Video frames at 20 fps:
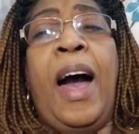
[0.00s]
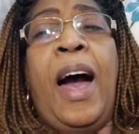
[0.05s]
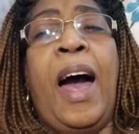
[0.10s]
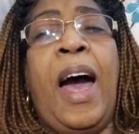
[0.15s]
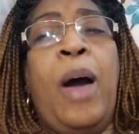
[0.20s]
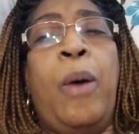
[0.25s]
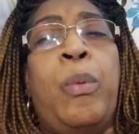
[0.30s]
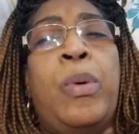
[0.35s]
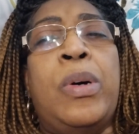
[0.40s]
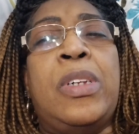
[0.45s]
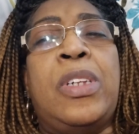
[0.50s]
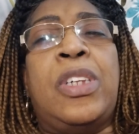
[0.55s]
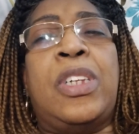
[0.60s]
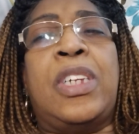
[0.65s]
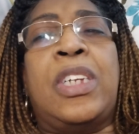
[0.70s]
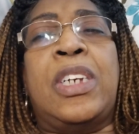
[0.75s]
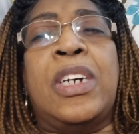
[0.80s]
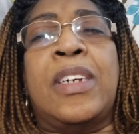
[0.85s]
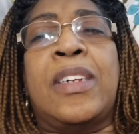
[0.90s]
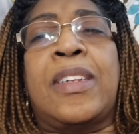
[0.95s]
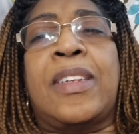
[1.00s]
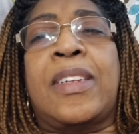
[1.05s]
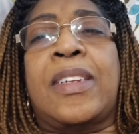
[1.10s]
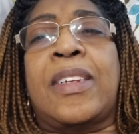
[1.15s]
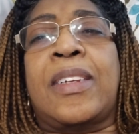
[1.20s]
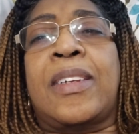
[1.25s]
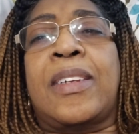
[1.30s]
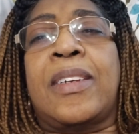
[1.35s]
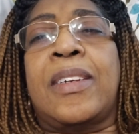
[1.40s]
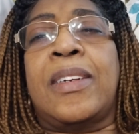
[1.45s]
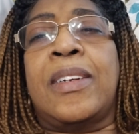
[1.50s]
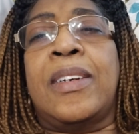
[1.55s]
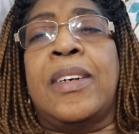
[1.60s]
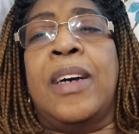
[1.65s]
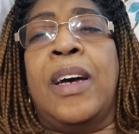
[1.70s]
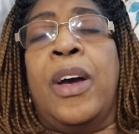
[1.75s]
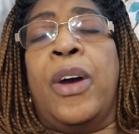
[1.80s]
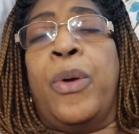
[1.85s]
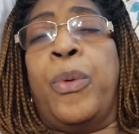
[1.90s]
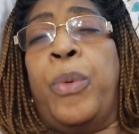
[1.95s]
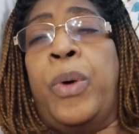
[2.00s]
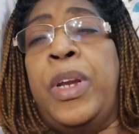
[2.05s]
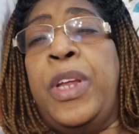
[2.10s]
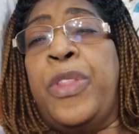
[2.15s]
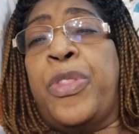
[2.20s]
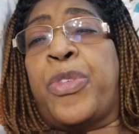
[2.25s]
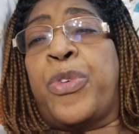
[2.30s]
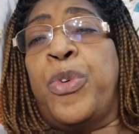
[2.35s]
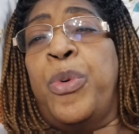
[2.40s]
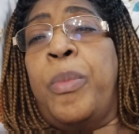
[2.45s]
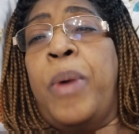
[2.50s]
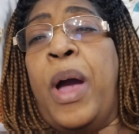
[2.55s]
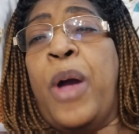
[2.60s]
I was just running through